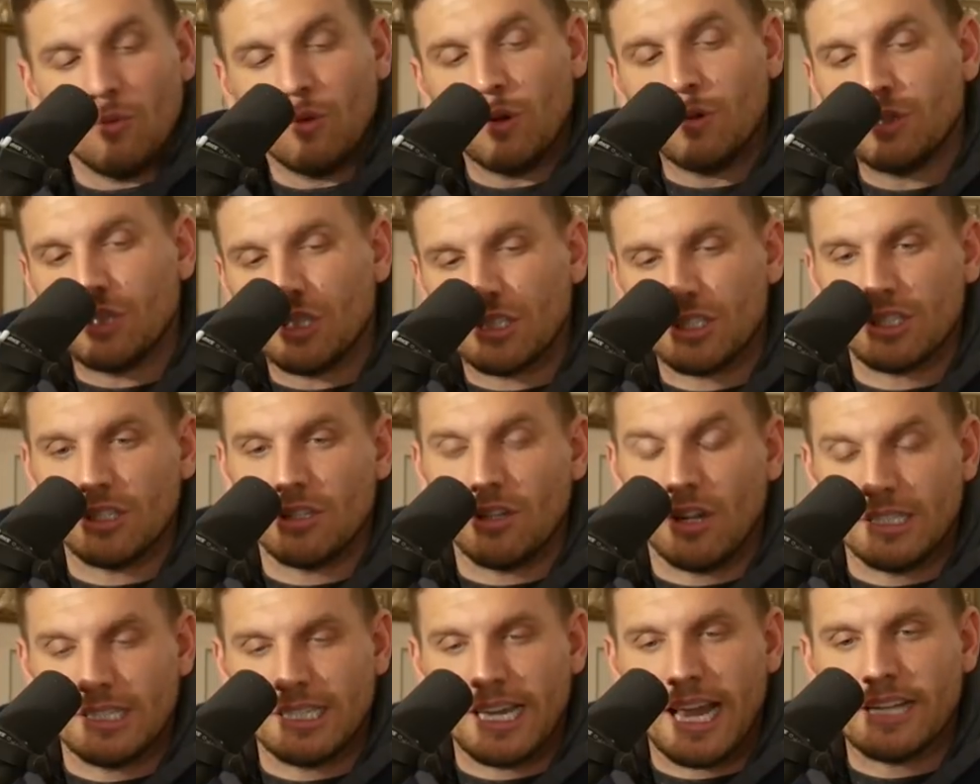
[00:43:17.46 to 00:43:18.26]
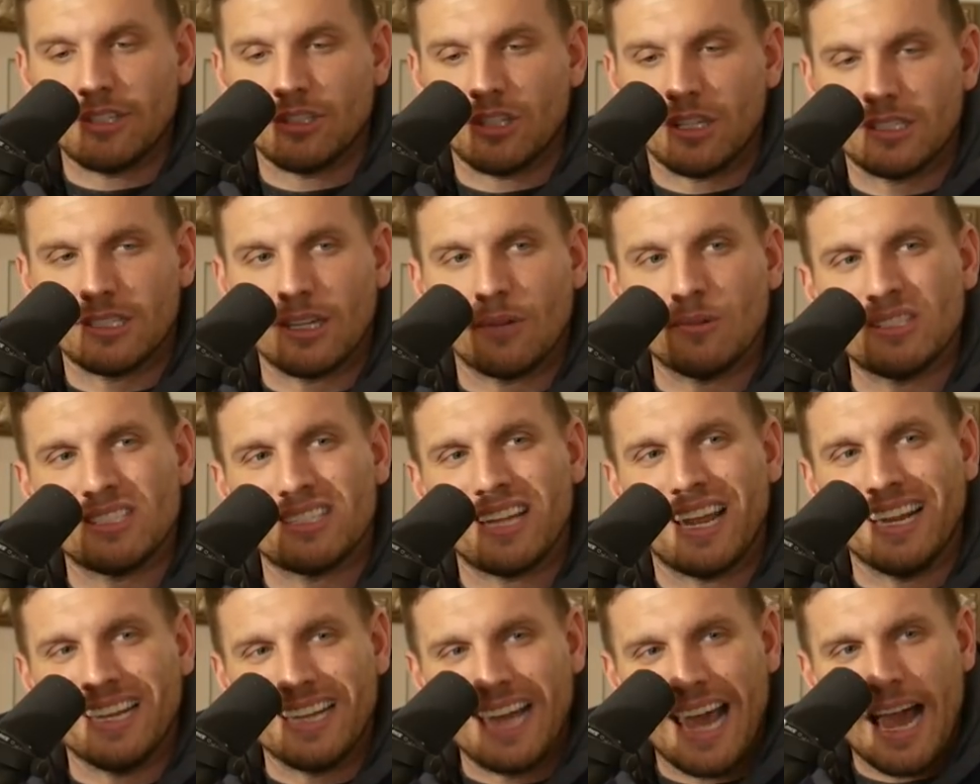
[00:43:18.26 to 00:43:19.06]
We were just in Los Angeles. They were
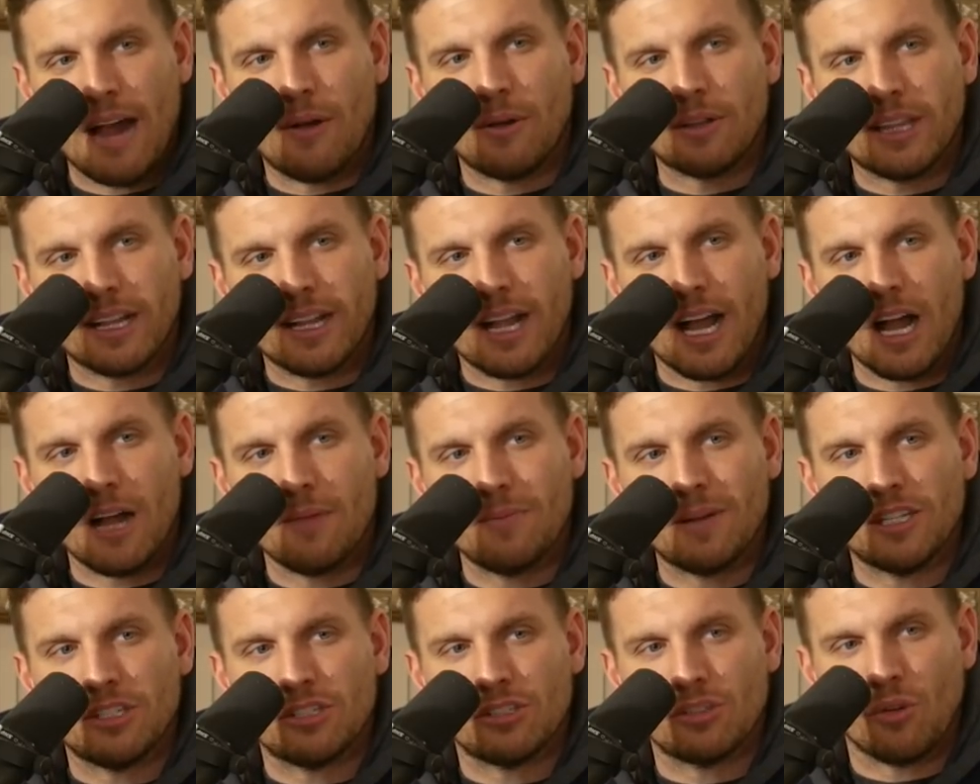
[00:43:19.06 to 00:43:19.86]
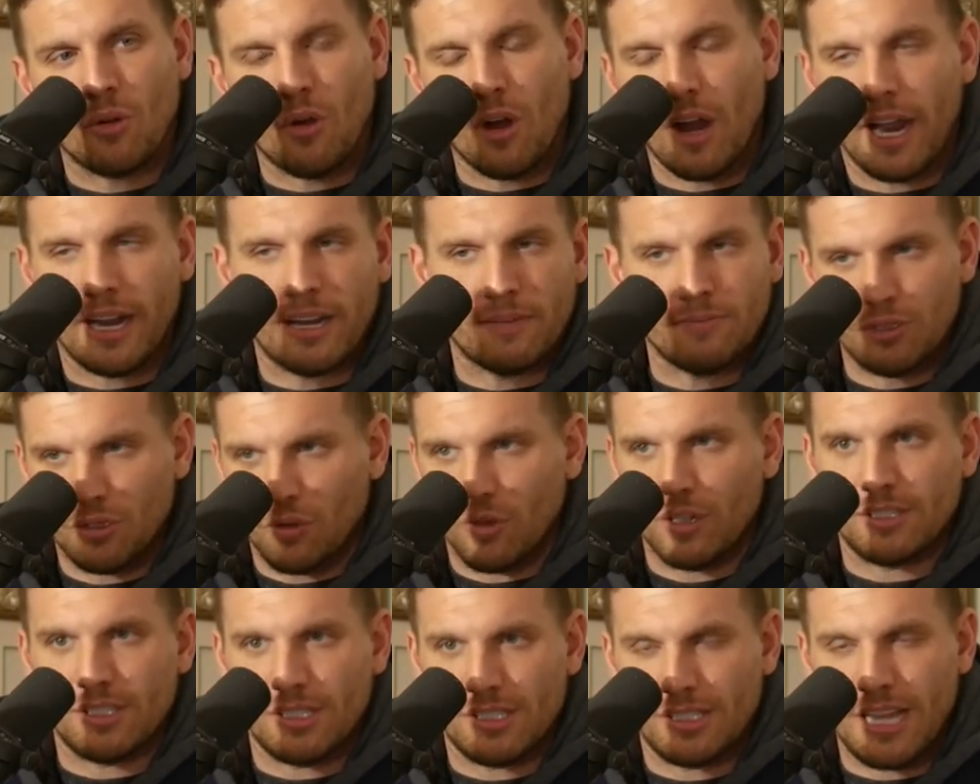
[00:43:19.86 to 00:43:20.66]
saying now at the comedy store, and I'm
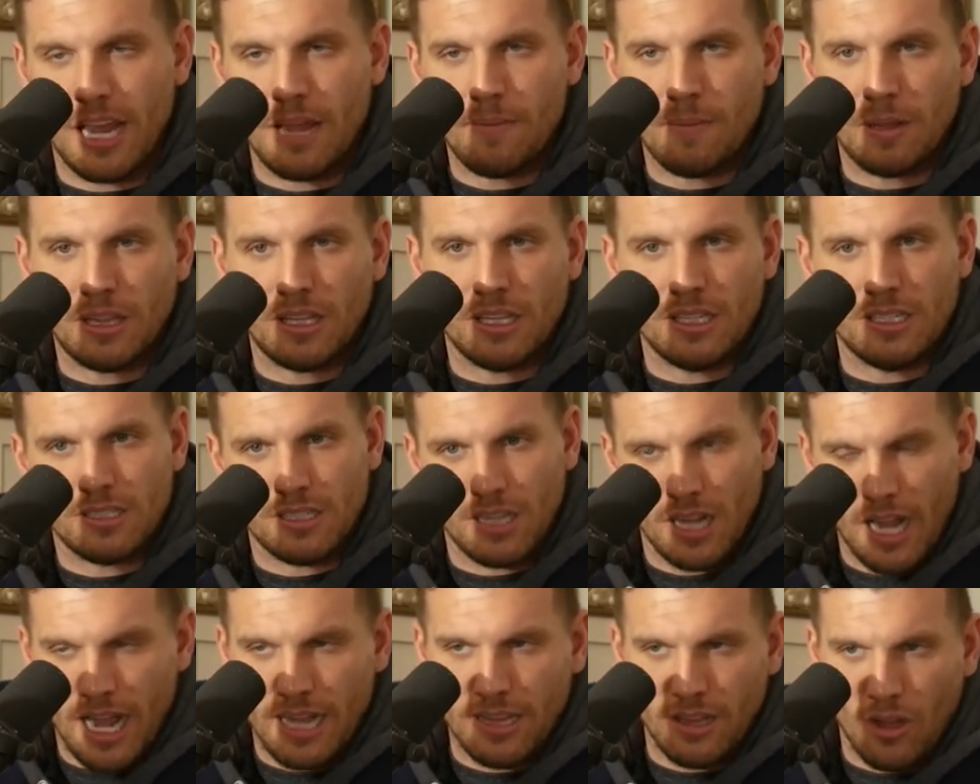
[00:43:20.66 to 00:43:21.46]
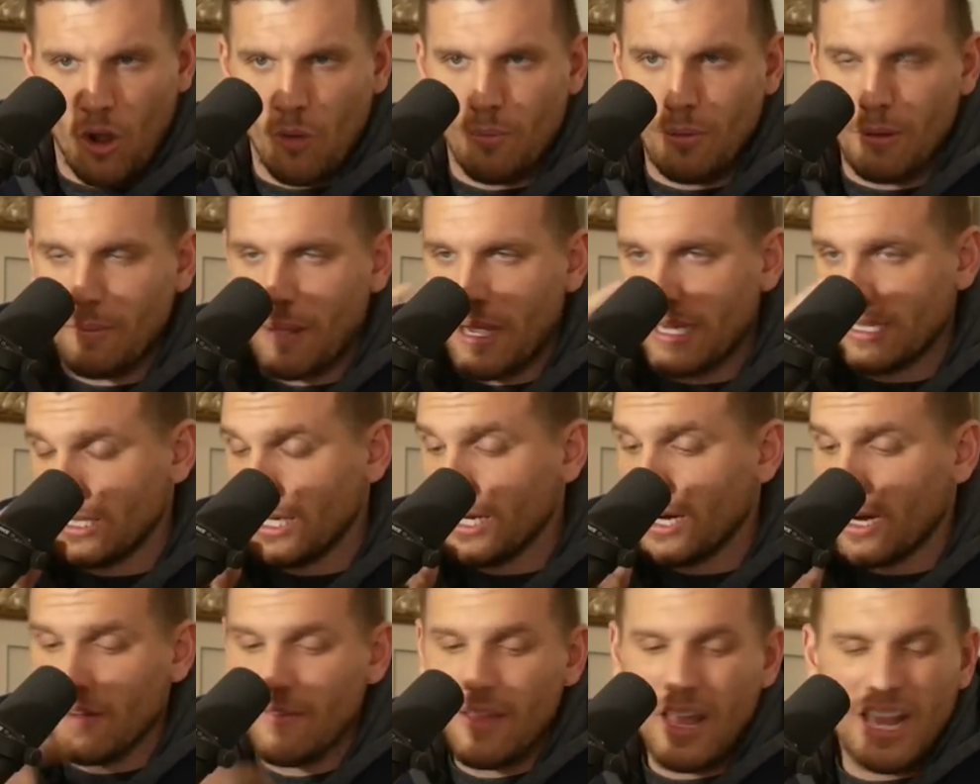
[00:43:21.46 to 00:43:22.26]
sure it's the same at these at open mics
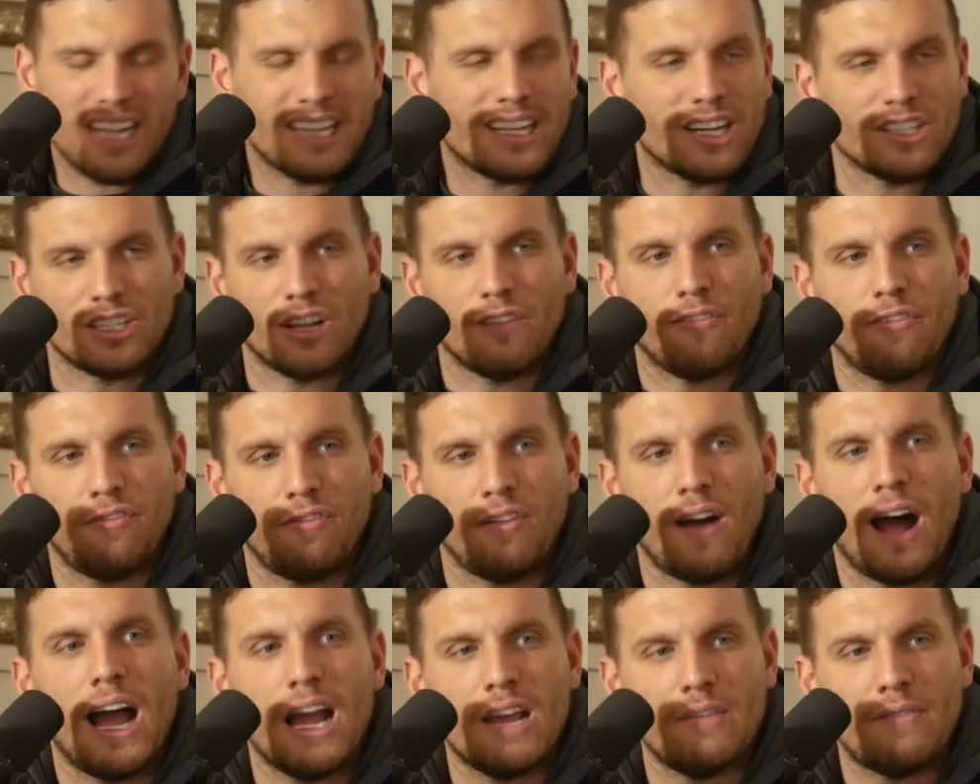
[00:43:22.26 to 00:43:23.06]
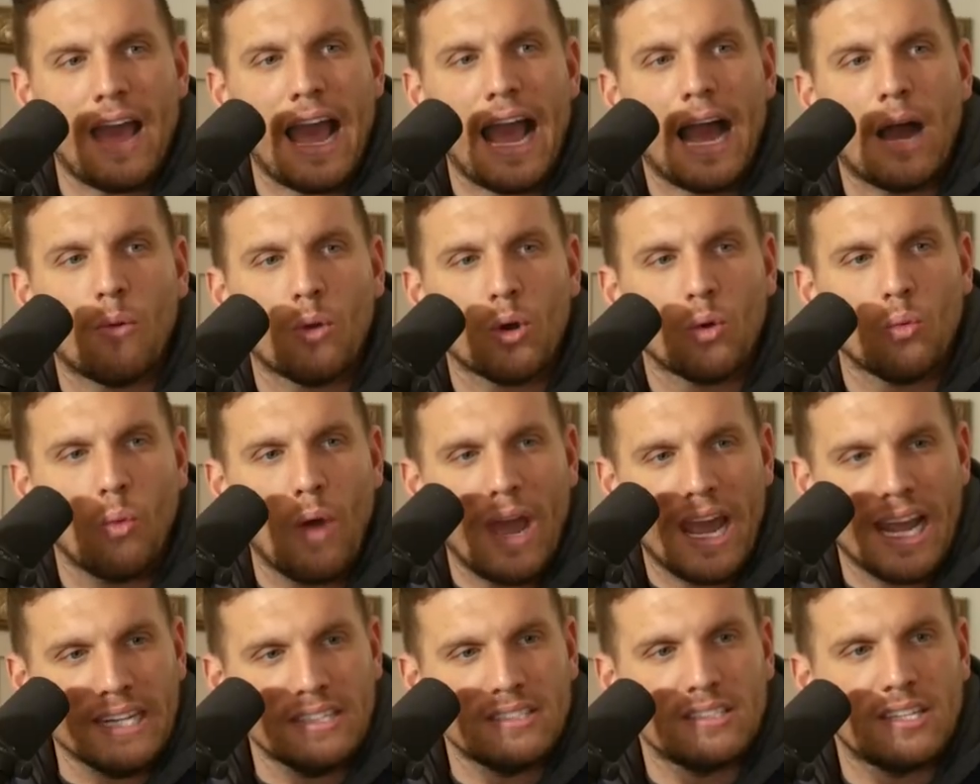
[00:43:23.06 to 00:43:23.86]
here. There's a five hour
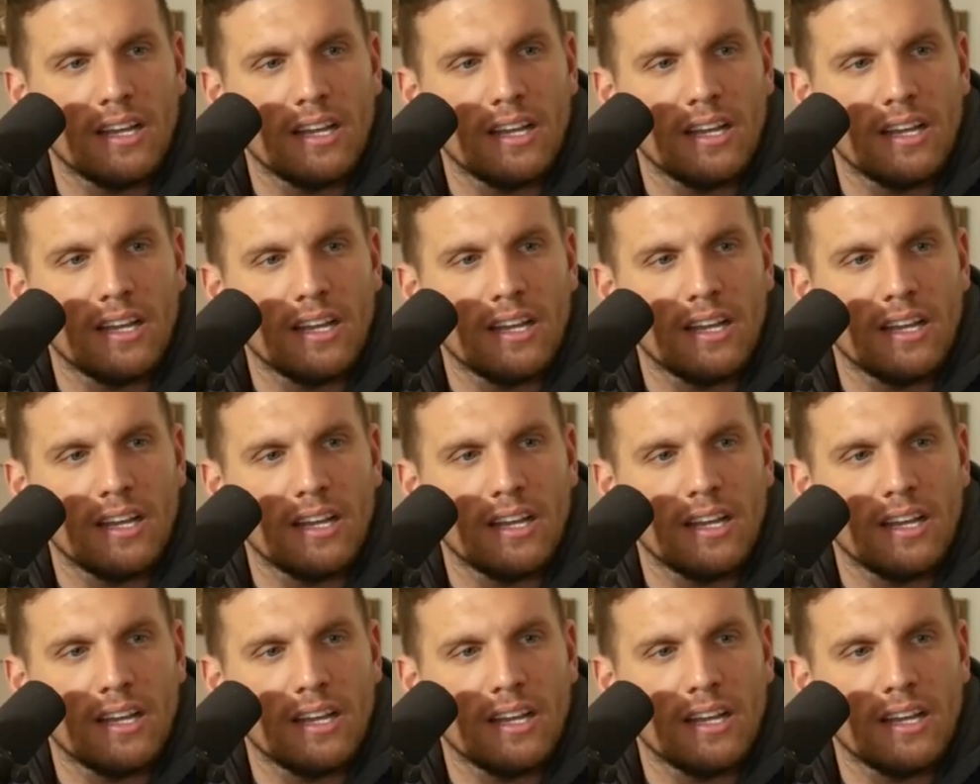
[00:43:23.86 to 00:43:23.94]
wait